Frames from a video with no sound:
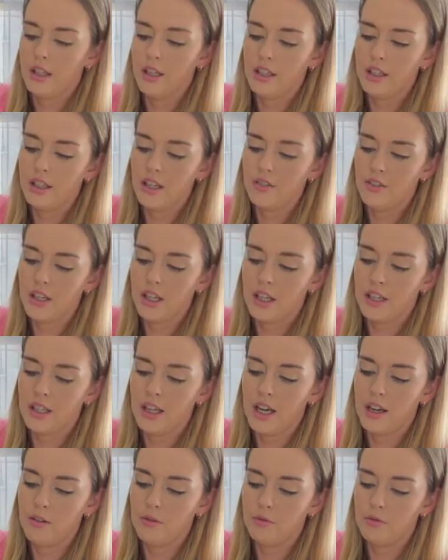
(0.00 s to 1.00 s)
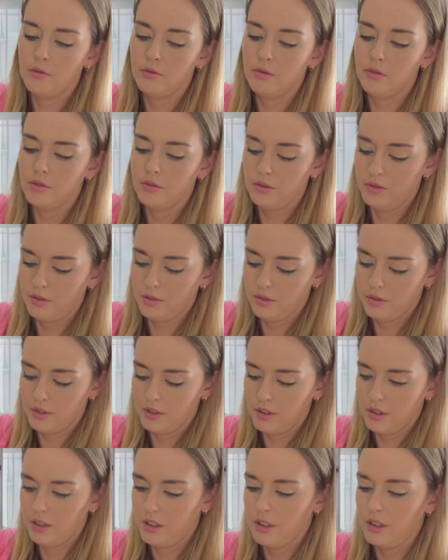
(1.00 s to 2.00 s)
give it a cut,
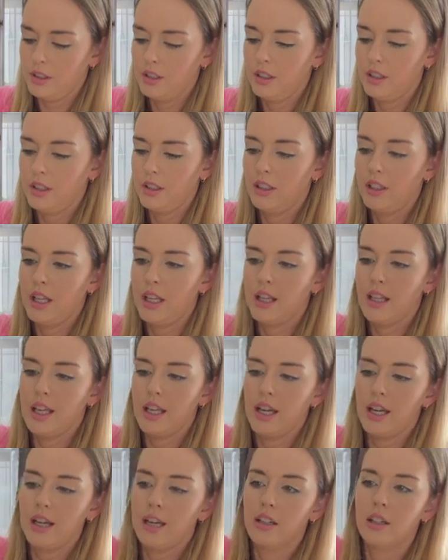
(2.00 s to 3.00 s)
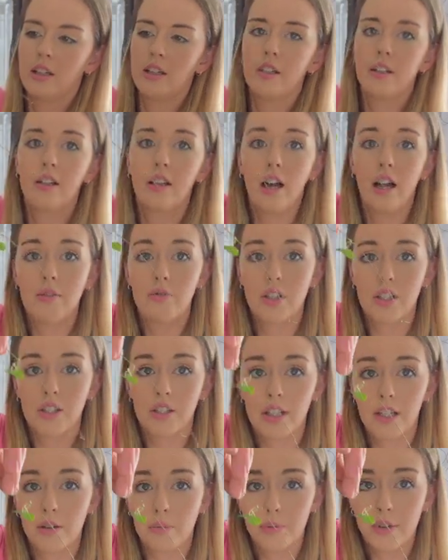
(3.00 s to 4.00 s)
and then I'm just
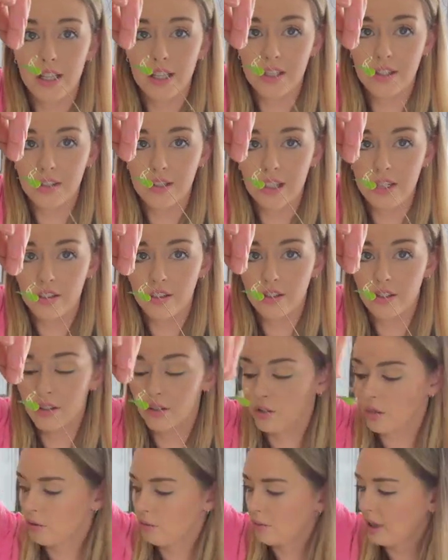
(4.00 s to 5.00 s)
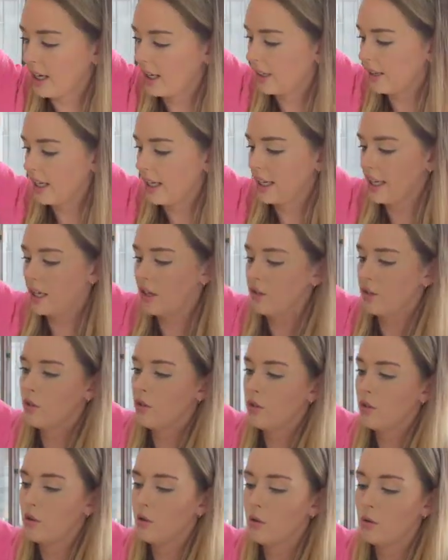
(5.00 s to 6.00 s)
gonna place this directly
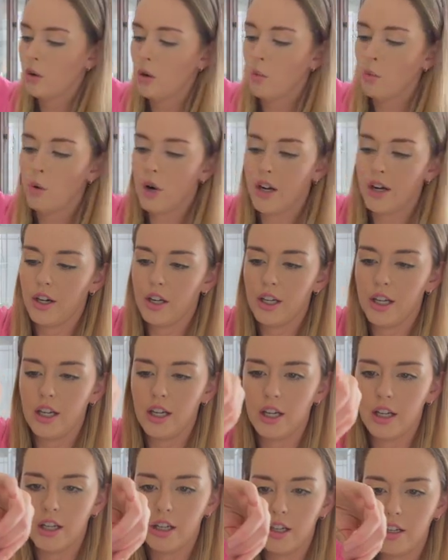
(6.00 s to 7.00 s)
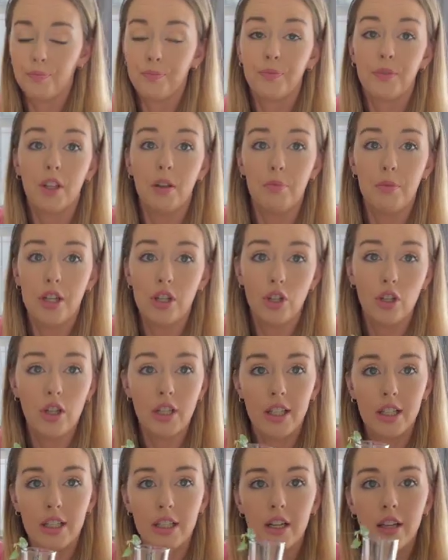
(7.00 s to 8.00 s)
into water here. Make sure
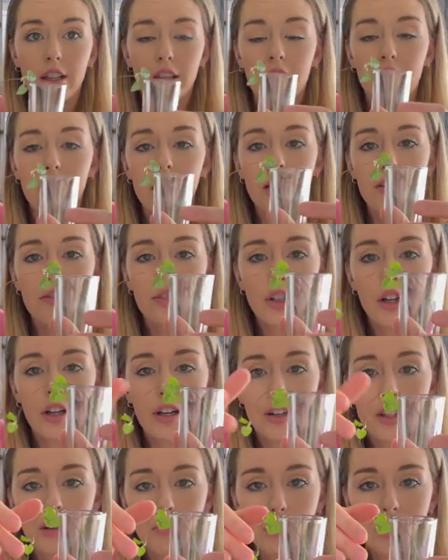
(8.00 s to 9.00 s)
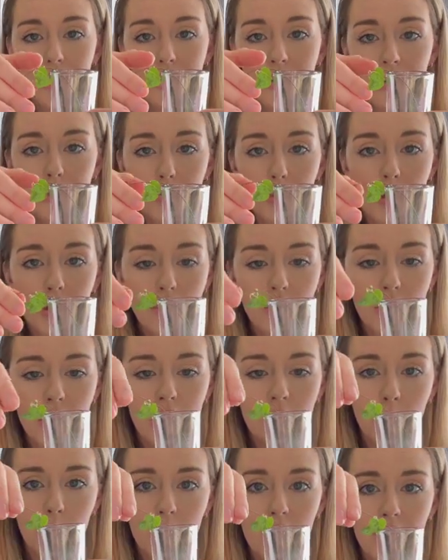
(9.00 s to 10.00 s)
that none of the leaves are gonna be submerged in
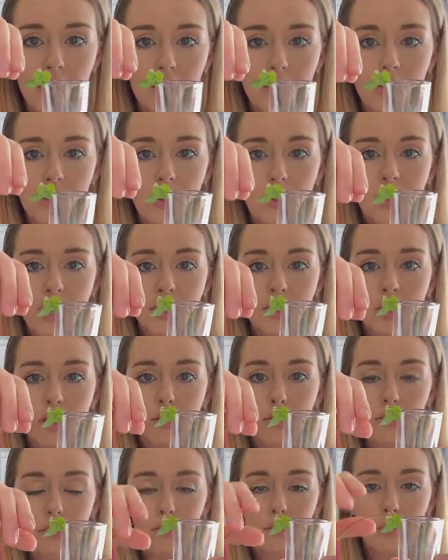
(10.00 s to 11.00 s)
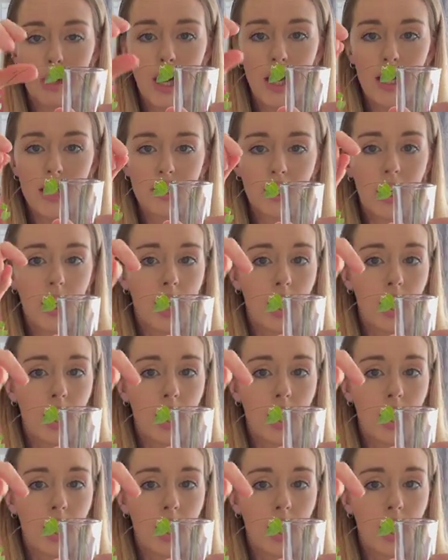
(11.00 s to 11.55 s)
the water so they don't rot.